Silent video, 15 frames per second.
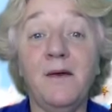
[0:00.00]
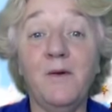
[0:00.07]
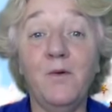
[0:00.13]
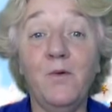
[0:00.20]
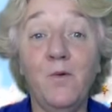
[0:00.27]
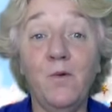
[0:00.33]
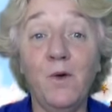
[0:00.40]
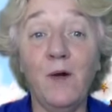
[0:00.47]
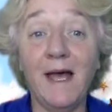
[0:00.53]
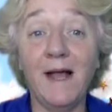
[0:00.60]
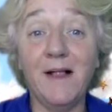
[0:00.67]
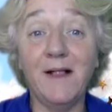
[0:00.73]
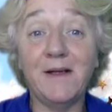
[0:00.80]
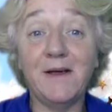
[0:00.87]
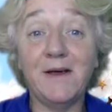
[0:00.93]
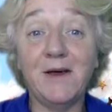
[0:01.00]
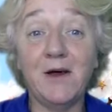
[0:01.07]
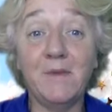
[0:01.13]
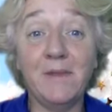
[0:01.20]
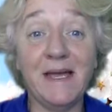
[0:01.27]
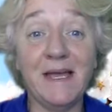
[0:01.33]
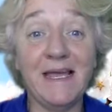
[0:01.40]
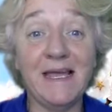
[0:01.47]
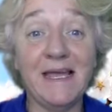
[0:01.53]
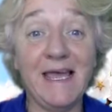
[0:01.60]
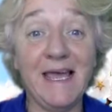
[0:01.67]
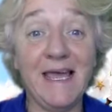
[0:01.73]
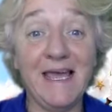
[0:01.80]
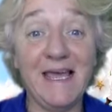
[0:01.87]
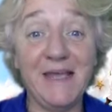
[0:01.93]
Welcome
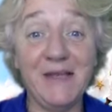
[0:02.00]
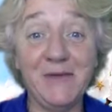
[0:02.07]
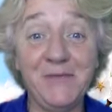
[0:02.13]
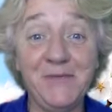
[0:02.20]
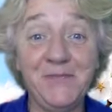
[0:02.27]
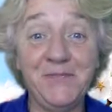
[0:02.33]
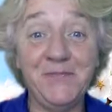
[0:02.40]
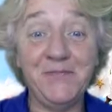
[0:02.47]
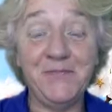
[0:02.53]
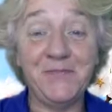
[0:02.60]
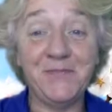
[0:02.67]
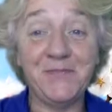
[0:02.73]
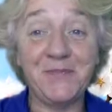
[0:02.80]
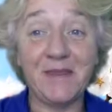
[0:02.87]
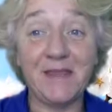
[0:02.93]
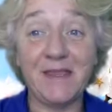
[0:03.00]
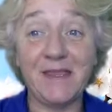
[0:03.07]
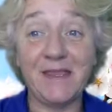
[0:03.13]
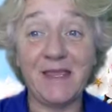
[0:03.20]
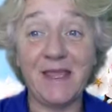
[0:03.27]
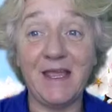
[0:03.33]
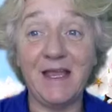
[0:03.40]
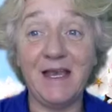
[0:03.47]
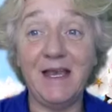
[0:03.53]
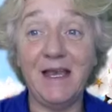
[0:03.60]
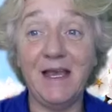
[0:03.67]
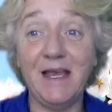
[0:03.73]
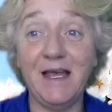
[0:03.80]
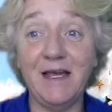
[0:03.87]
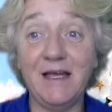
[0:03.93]
again,
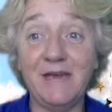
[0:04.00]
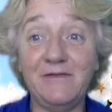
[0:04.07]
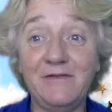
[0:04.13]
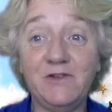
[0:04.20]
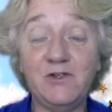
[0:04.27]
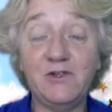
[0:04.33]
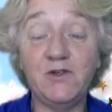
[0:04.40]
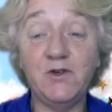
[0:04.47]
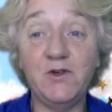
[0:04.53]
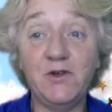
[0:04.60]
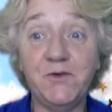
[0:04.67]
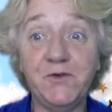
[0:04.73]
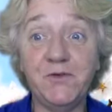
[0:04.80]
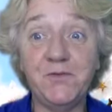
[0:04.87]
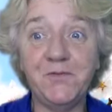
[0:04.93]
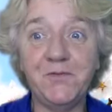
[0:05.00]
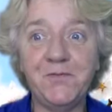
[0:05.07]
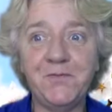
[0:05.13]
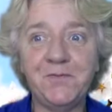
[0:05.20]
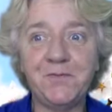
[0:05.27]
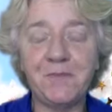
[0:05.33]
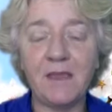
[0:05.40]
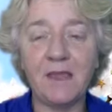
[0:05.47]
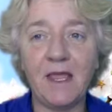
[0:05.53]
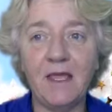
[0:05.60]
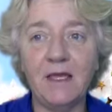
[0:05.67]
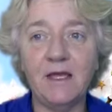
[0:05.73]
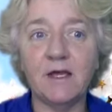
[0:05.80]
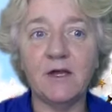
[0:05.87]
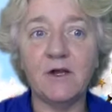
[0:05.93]
live to you.
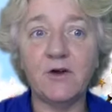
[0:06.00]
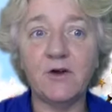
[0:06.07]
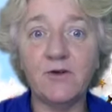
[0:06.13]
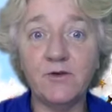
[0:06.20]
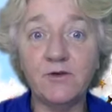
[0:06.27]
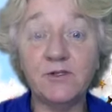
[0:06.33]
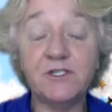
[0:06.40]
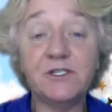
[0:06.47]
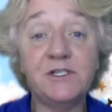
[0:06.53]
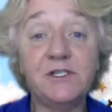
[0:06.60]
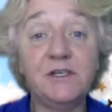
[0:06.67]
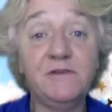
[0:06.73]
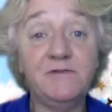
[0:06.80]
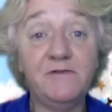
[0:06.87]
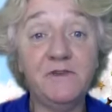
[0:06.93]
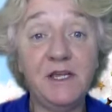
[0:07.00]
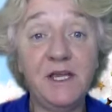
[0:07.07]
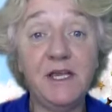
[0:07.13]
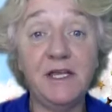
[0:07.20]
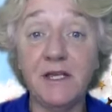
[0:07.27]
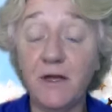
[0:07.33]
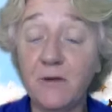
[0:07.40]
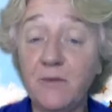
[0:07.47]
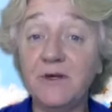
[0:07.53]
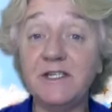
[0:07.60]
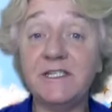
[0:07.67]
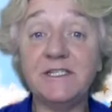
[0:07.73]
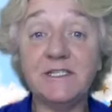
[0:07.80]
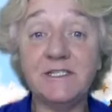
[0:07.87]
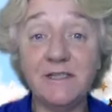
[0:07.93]
Cruise TV number
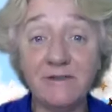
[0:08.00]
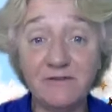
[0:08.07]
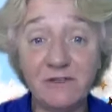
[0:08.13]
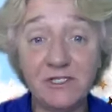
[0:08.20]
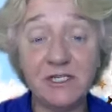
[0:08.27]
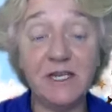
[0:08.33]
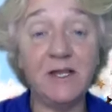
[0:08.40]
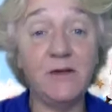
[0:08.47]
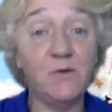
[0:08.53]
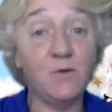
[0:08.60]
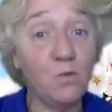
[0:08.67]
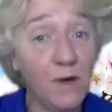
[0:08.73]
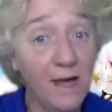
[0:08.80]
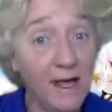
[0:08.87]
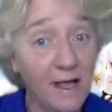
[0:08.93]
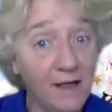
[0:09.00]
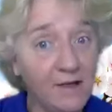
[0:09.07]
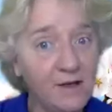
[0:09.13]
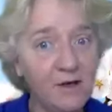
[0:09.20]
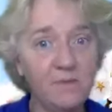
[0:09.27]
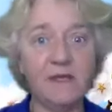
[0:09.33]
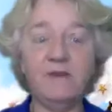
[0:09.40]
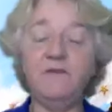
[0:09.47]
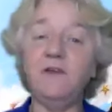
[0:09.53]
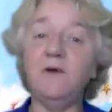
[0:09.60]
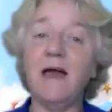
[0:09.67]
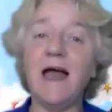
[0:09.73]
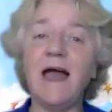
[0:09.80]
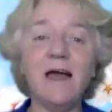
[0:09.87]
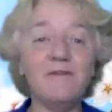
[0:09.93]
17, welcome. If you
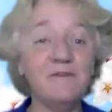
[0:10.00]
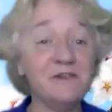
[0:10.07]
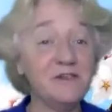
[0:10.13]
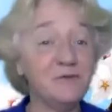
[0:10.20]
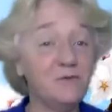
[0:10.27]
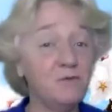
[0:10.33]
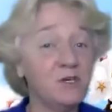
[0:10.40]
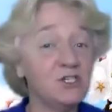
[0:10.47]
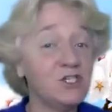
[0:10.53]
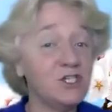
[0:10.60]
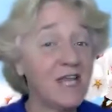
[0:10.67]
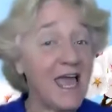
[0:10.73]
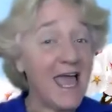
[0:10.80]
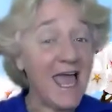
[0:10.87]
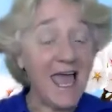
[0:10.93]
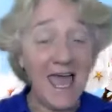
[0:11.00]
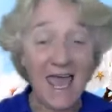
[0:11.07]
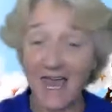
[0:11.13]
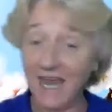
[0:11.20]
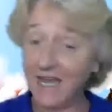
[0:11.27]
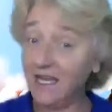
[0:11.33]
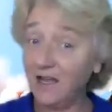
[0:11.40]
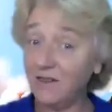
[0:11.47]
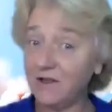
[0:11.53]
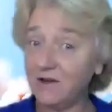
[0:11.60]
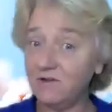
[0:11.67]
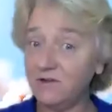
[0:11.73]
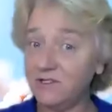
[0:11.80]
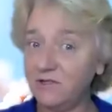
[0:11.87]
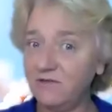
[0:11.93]
haven't watched any other
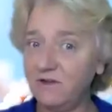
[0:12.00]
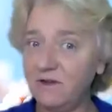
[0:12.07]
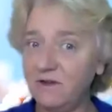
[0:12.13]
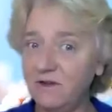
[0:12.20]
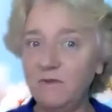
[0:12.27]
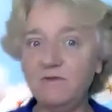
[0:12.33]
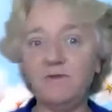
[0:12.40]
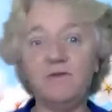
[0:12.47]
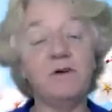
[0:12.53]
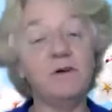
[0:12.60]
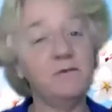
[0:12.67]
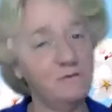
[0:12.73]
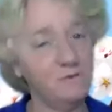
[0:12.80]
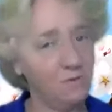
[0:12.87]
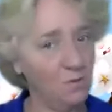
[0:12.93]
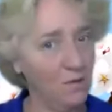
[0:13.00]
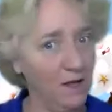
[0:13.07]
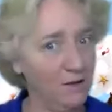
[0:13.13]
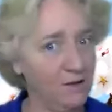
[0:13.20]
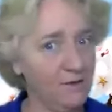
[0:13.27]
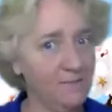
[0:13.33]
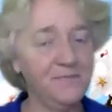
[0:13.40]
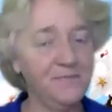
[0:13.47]
Cruise TV before, welcome.